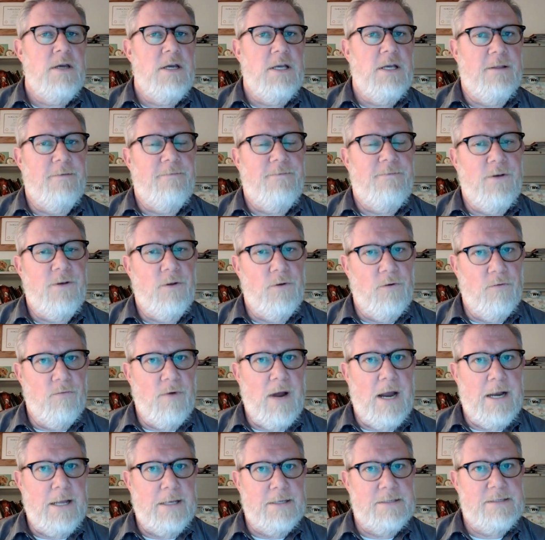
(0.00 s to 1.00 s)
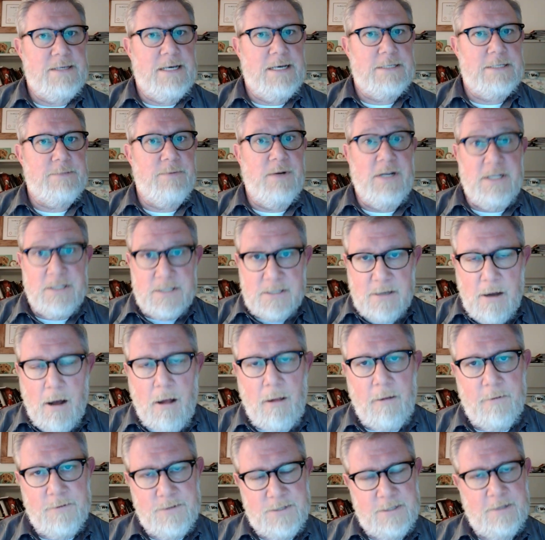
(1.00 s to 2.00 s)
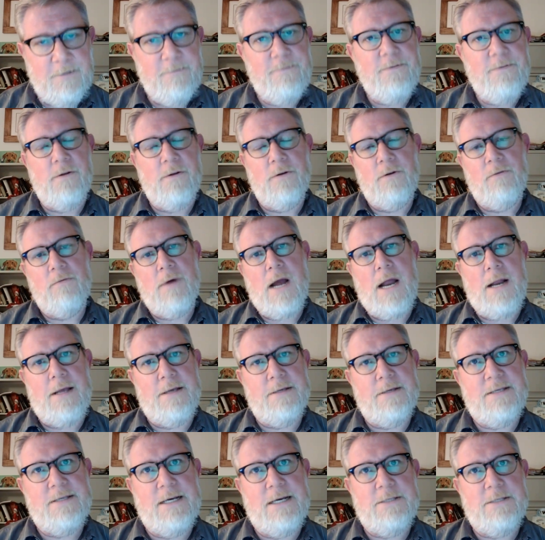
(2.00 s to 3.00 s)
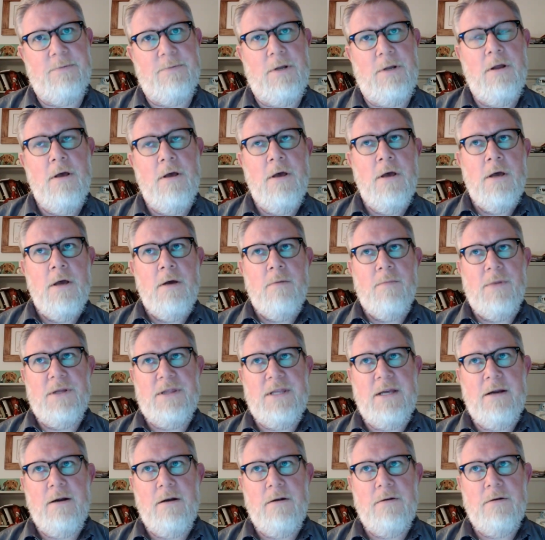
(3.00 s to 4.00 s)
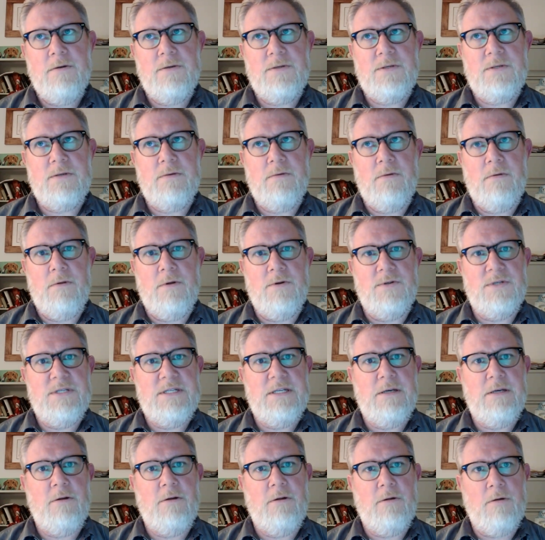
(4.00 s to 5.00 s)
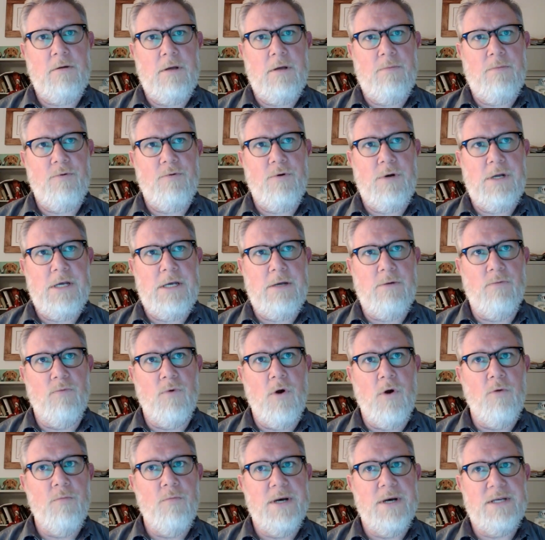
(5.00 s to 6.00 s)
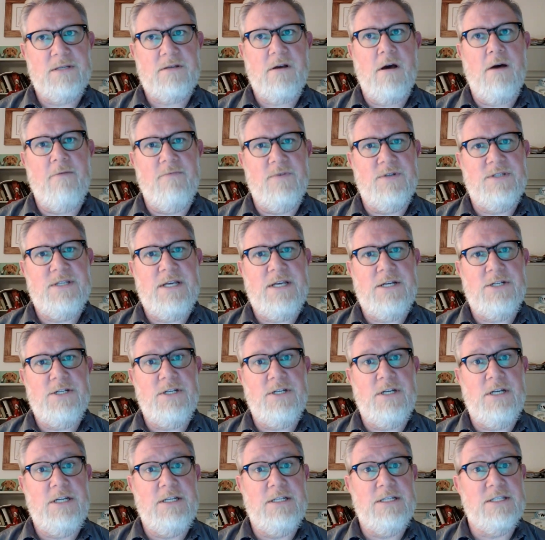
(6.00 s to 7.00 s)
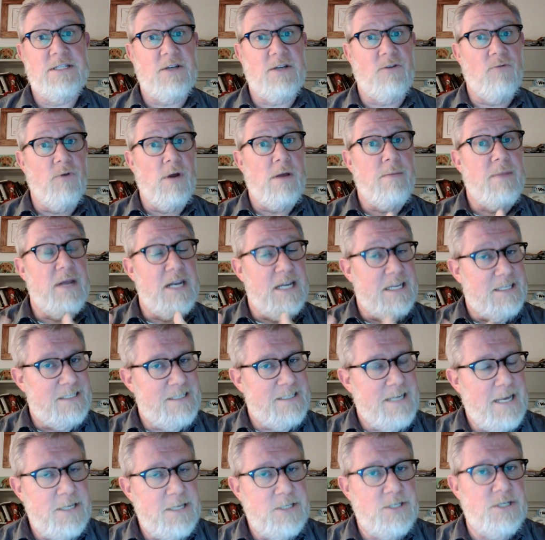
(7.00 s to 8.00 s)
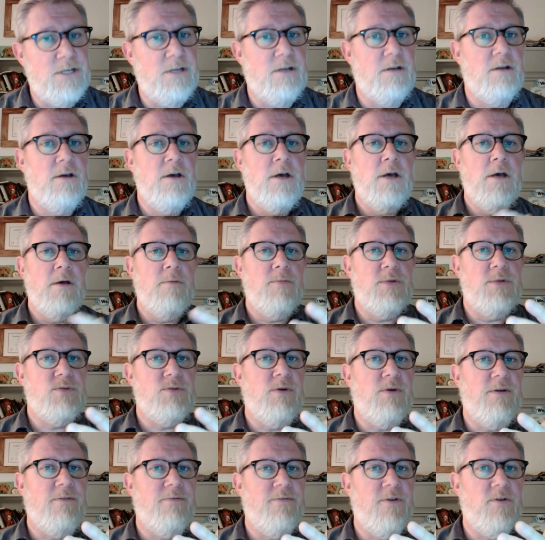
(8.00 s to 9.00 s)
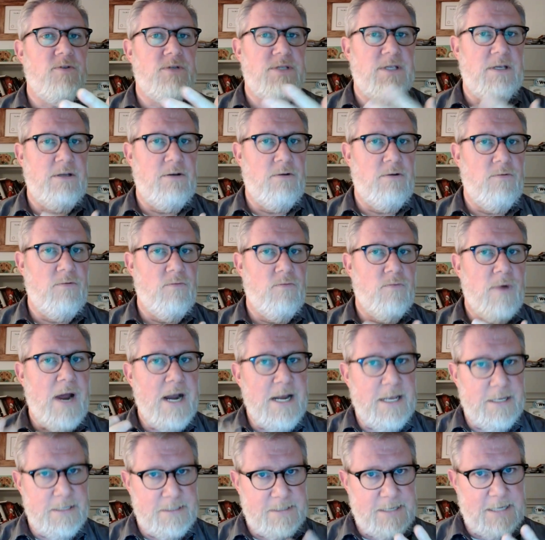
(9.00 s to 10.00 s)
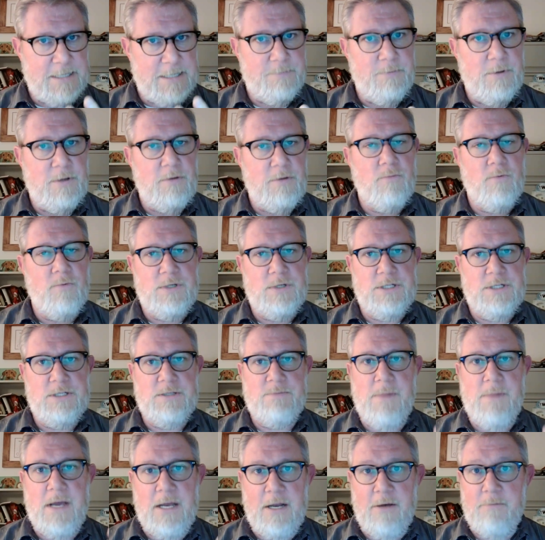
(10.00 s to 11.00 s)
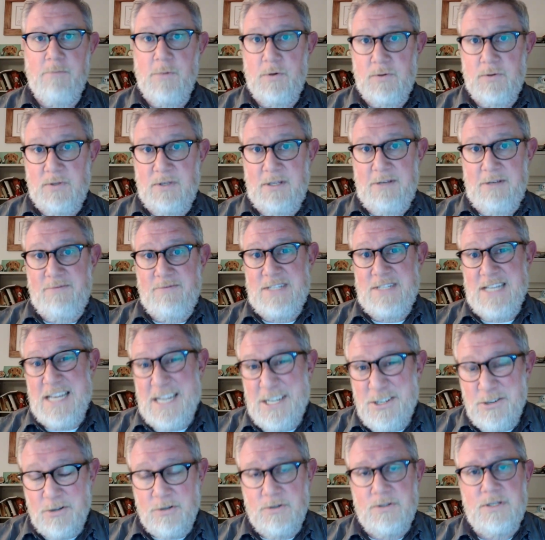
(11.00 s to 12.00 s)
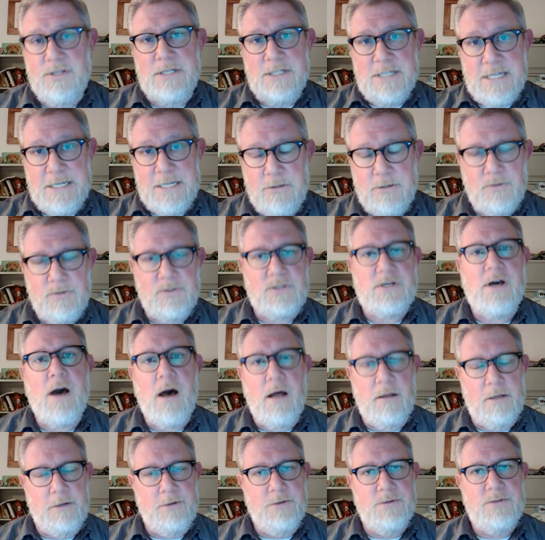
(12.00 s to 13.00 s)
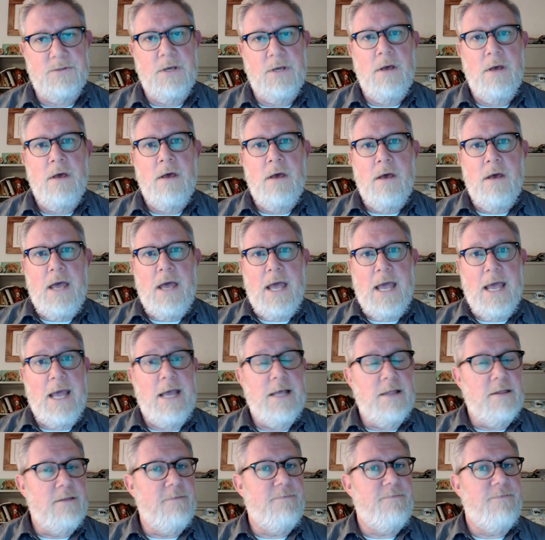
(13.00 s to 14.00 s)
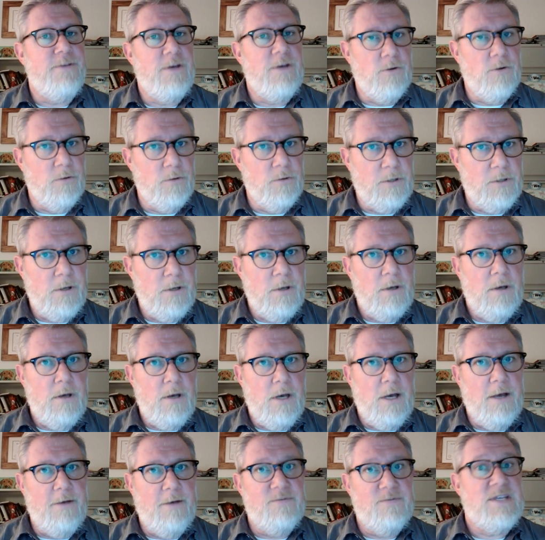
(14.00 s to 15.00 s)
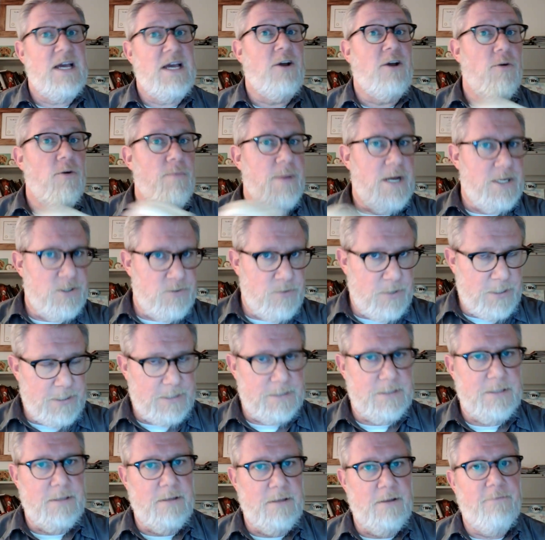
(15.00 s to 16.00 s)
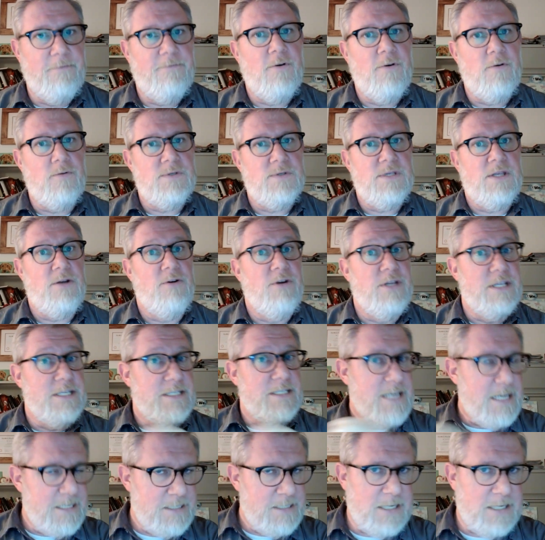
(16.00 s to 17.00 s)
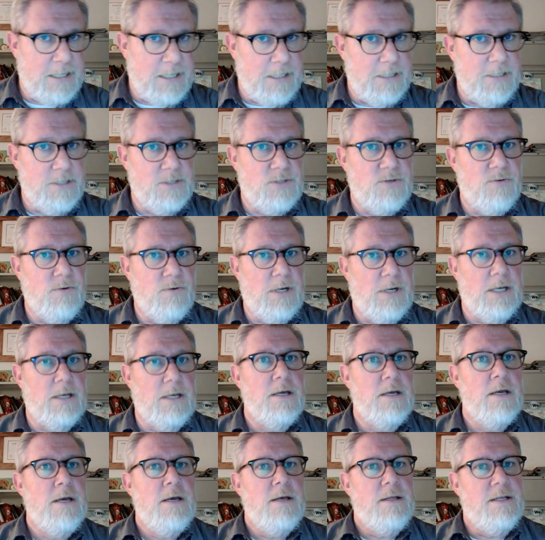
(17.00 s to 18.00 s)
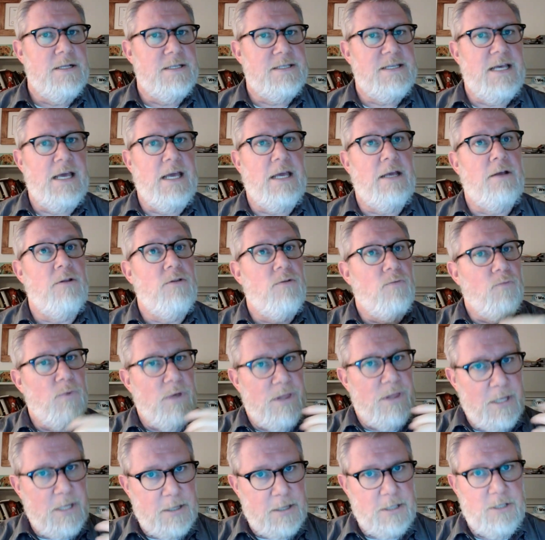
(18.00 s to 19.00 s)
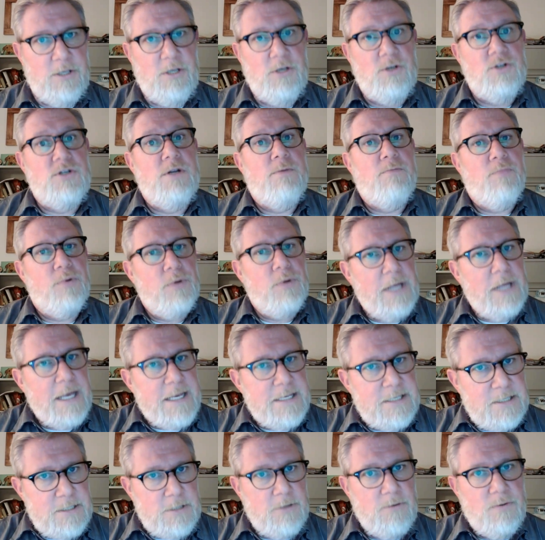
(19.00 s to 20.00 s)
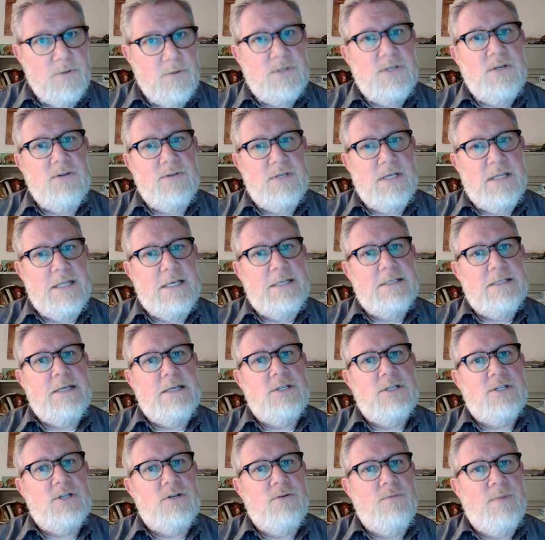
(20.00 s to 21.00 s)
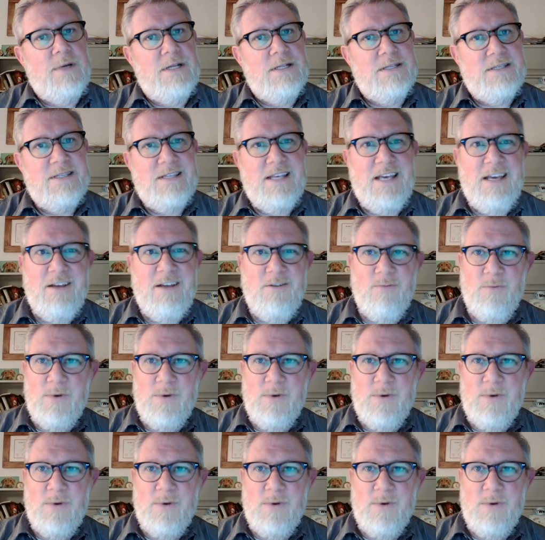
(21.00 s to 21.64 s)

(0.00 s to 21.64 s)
in the field of writing assessment and scholars in the field of writing assessment. But there's there's still a pretty robust conversation and disagreement and tension between folks in writing assessment, which is made up mostly of teachers and teacher scholars, and the field of psychometrics and the folks that are in the testing industry that say we think that you should play students using these instruments that